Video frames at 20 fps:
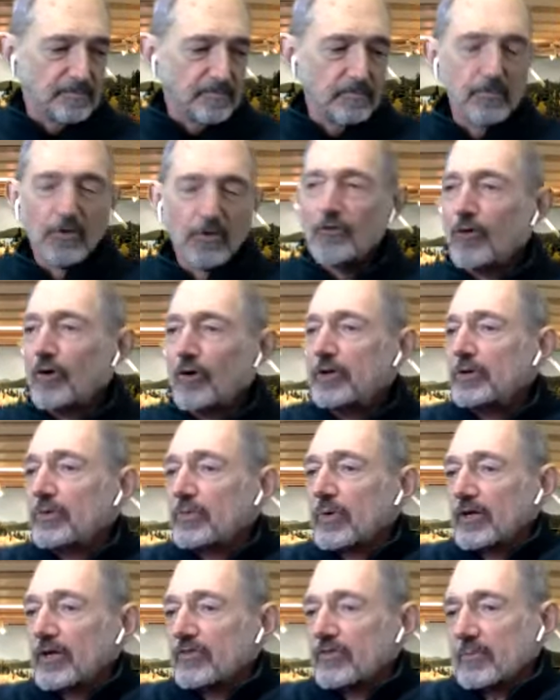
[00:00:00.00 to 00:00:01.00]
Before you
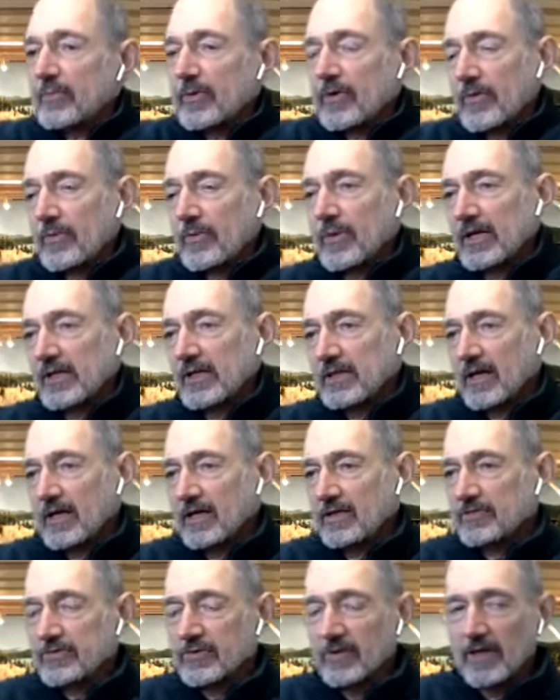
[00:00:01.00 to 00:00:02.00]
run some other
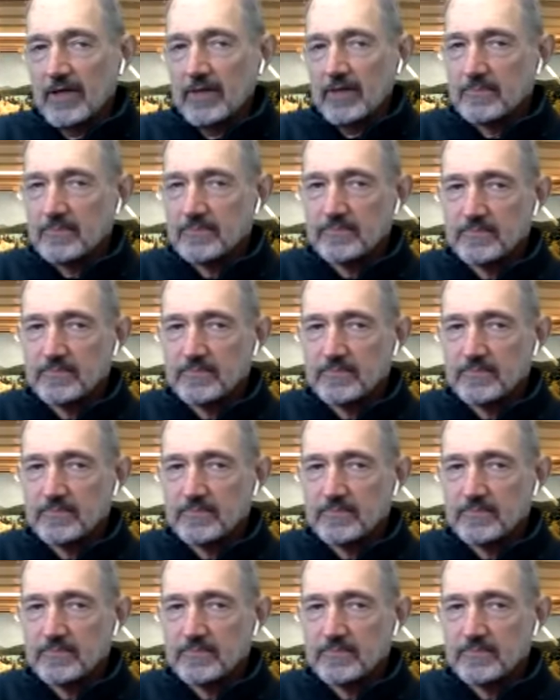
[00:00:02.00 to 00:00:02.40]
mainline train.